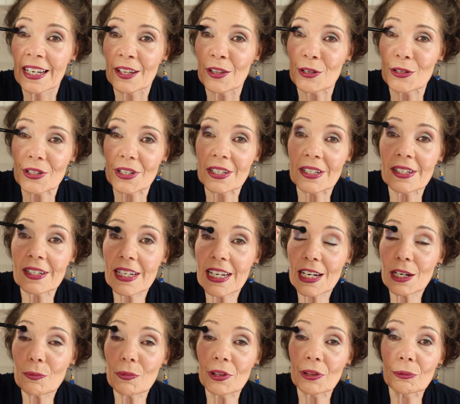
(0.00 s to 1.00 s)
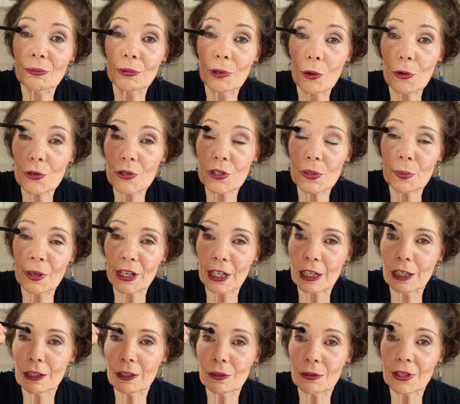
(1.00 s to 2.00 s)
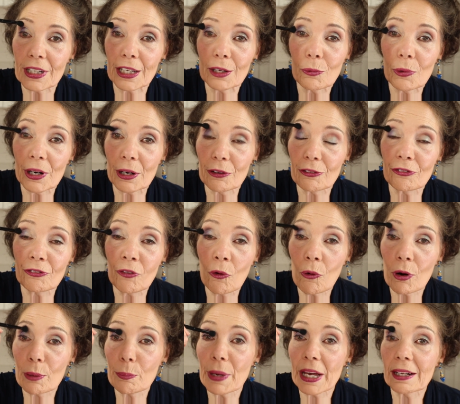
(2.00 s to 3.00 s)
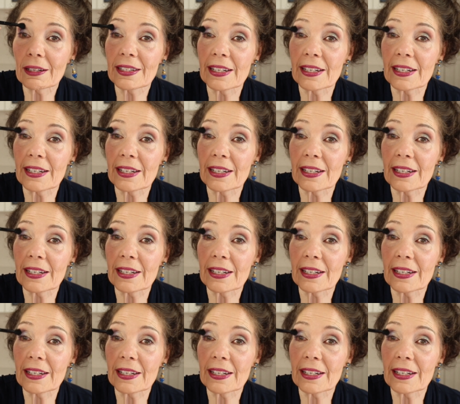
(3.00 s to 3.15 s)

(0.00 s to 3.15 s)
there's a scene with Rosemary Clooney where 4 male